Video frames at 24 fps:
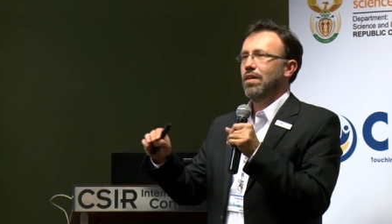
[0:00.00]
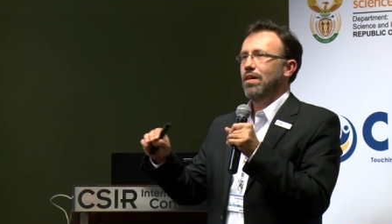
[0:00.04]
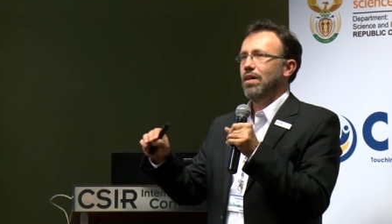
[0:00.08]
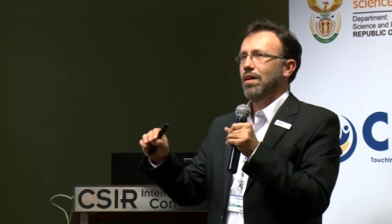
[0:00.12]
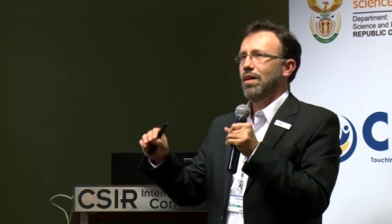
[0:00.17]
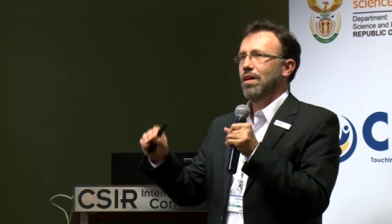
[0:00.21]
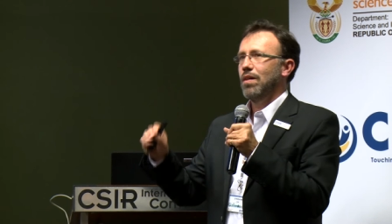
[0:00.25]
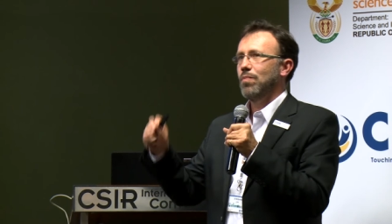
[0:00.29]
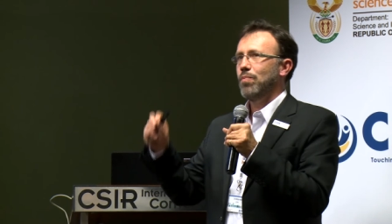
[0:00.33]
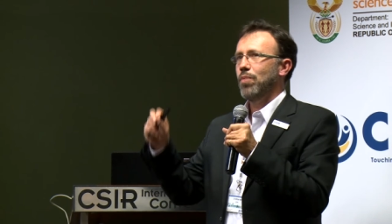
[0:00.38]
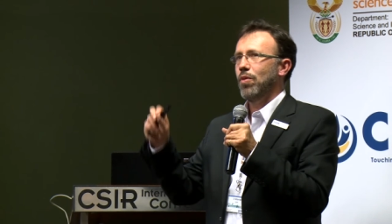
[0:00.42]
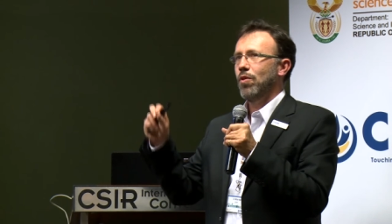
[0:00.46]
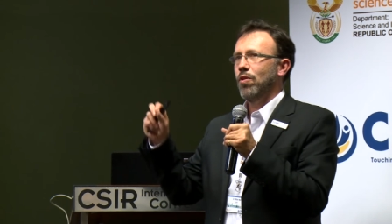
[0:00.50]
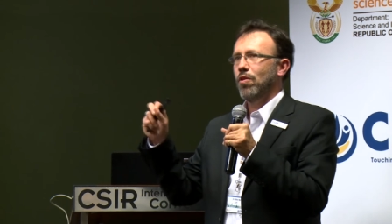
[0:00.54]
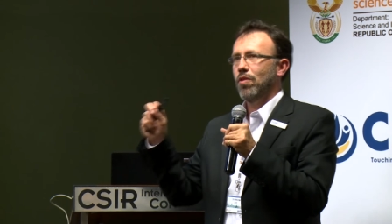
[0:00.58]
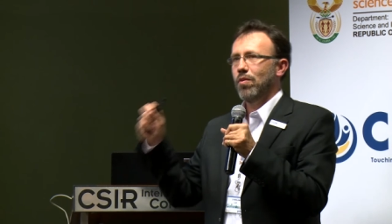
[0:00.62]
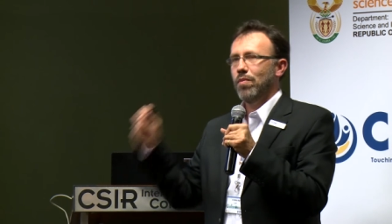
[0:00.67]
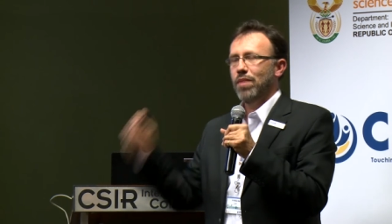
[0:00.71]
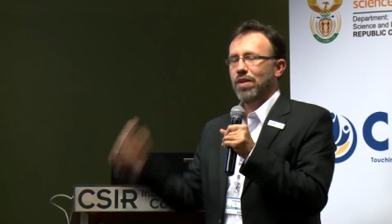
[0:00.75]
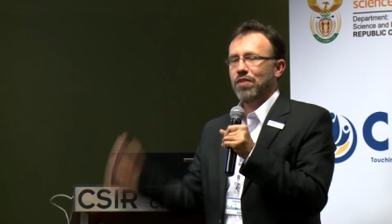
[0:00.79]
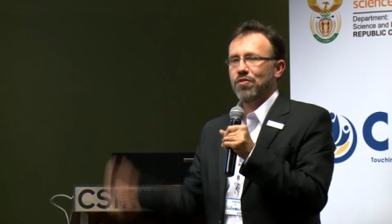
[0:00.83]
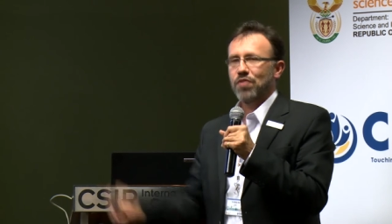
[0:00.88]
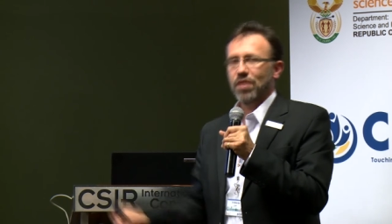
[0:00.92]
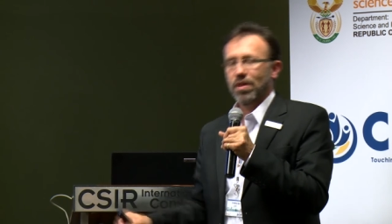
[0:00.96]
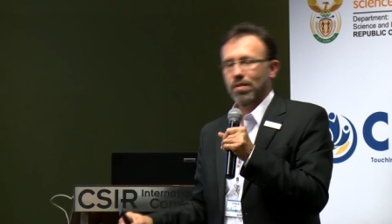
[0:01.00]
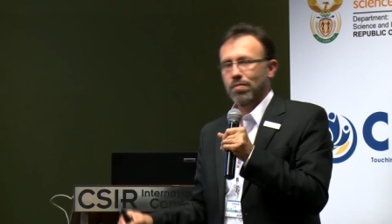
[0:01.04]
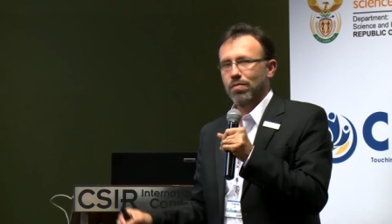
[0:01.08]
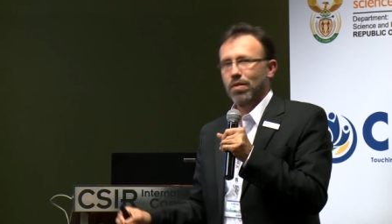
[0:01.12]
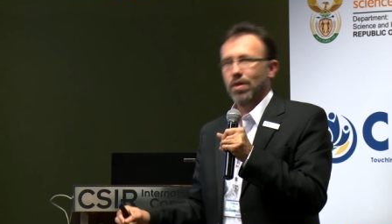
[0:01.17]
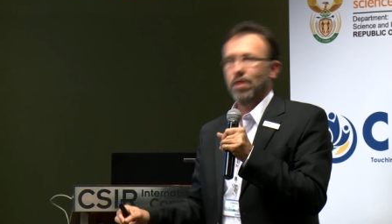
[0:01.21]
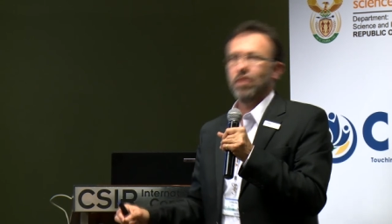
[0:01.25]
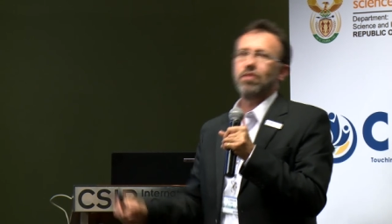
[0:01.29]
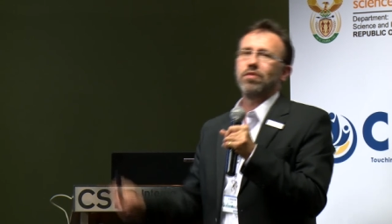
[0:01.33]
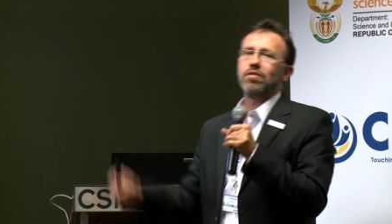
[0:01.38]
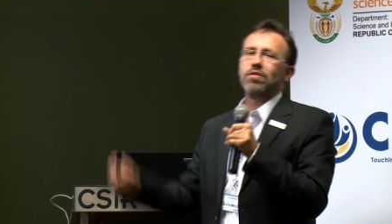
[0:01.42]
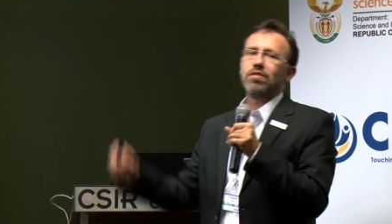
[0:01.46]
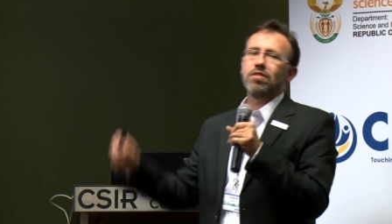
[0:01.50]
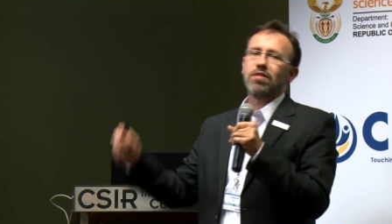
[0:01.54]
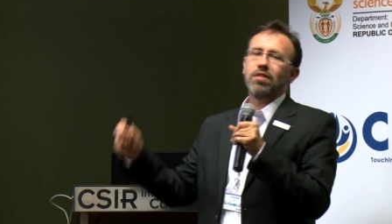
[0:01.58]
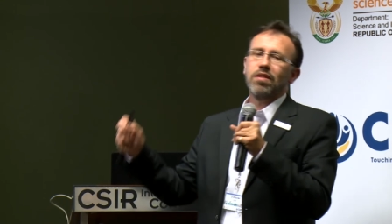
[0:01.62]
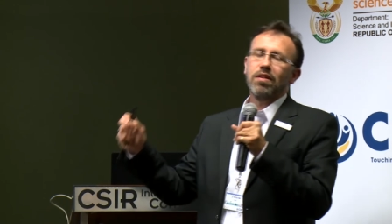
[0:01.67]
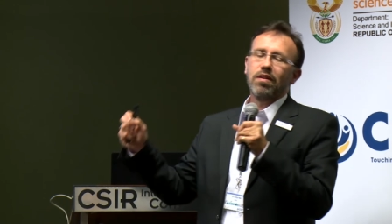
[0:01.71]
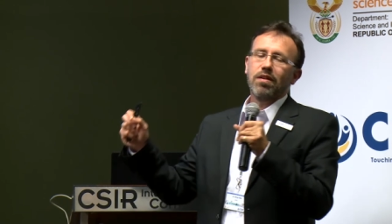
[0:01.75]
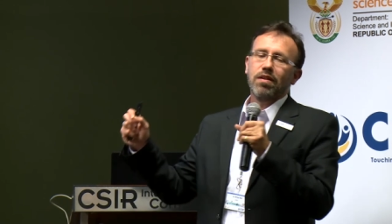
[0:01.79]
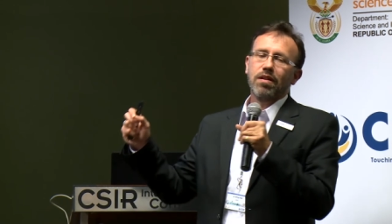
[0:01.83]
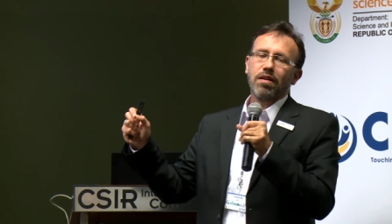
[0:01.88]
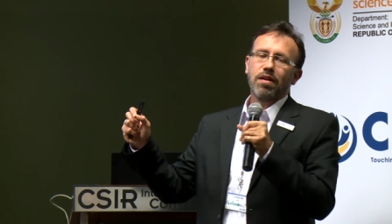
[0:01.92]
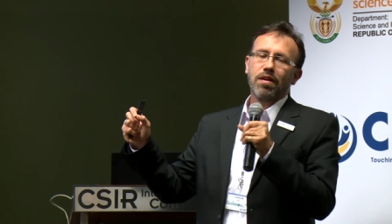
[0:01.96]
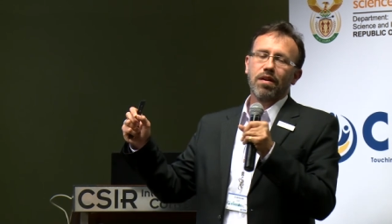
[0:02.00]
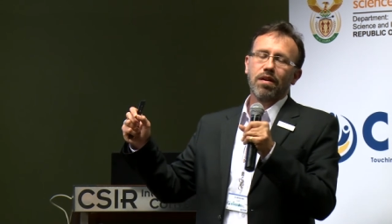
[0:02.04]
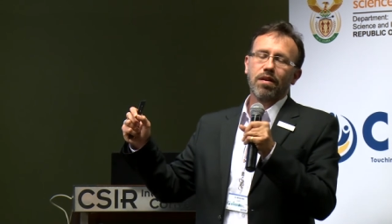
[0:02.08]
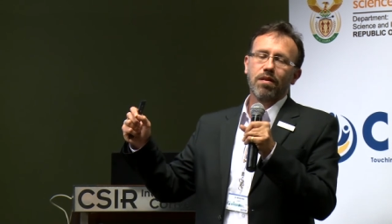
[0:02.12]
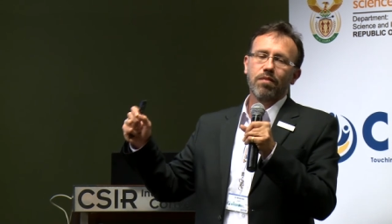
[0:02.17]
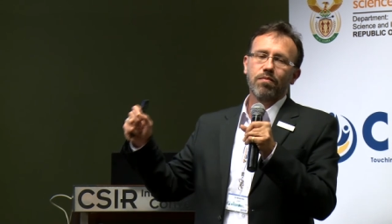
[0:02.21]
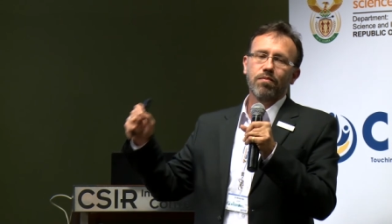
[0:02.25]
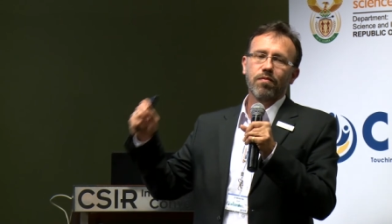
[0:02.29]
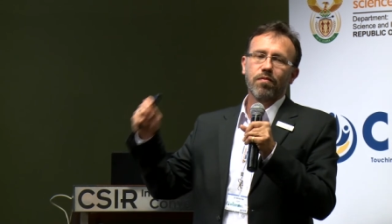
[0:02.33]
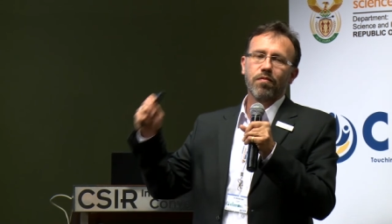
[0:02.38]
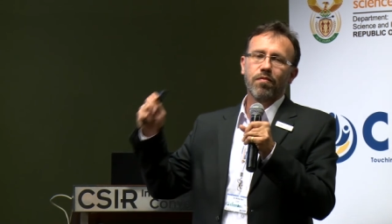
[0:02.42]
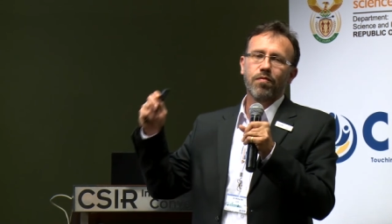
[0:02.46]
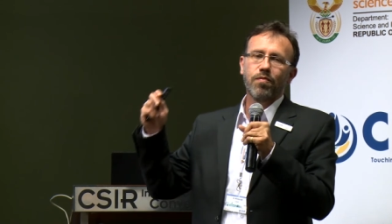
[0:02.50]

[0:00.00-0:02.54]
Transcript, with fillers: uh, polarimetric modes, um,